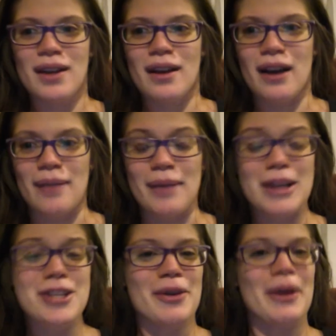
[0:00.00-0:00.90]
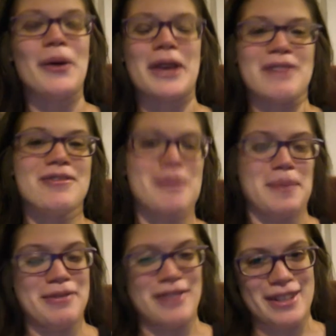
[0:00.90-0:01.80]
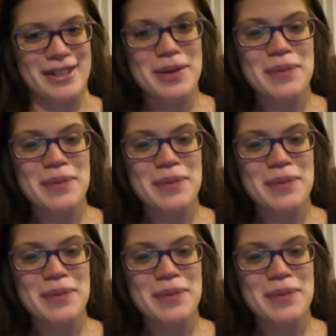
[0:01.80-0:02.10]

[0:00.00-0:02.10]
Actually, no, I got a gift from my friend,